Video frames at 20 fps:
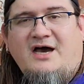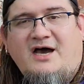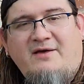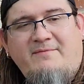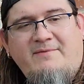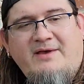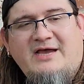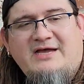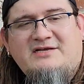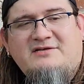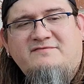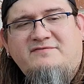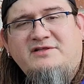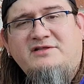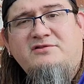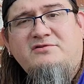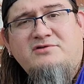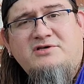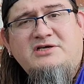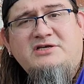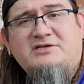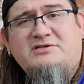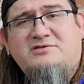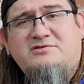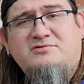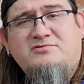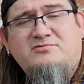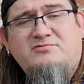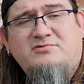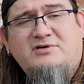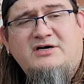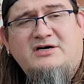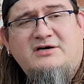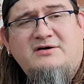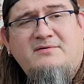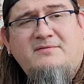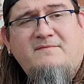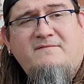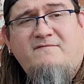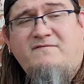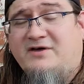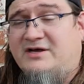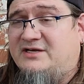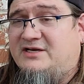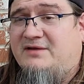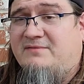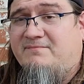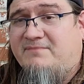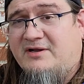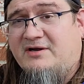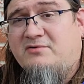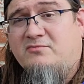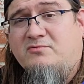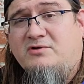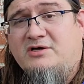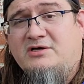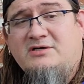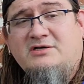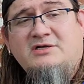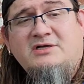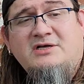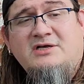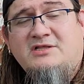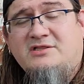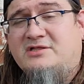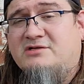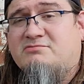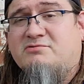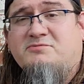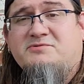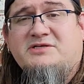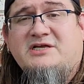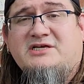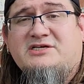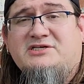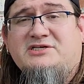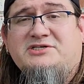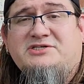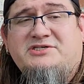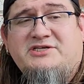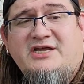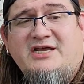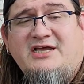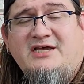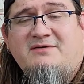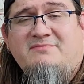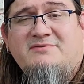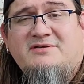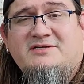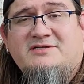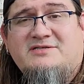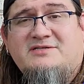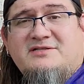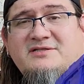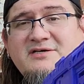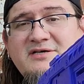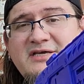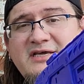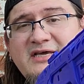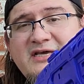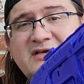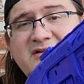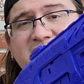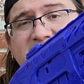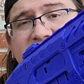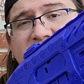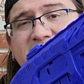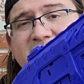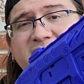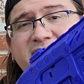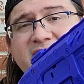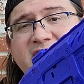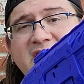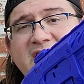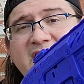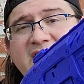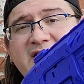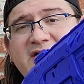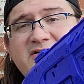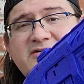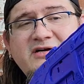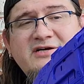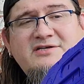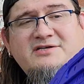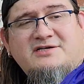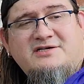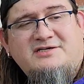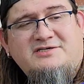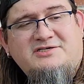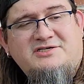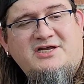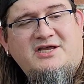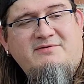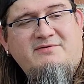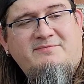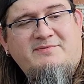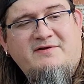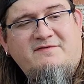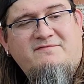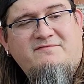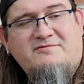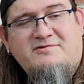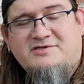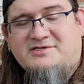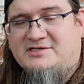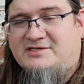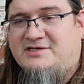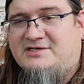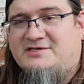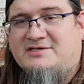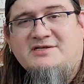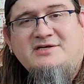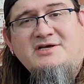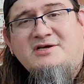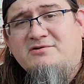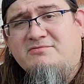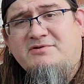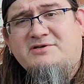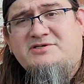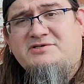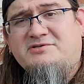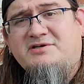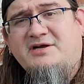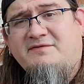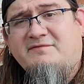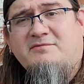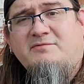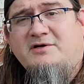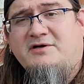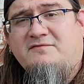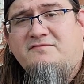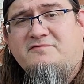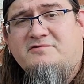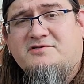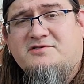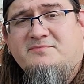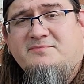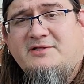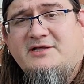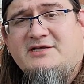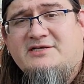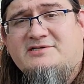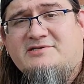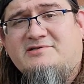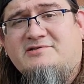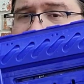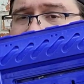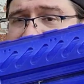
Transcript: I'm actively looking to find a better one. This one was actually jammed, and the kid or whoever had it tried to unjam it by forcing it, which you never want to force a blaster.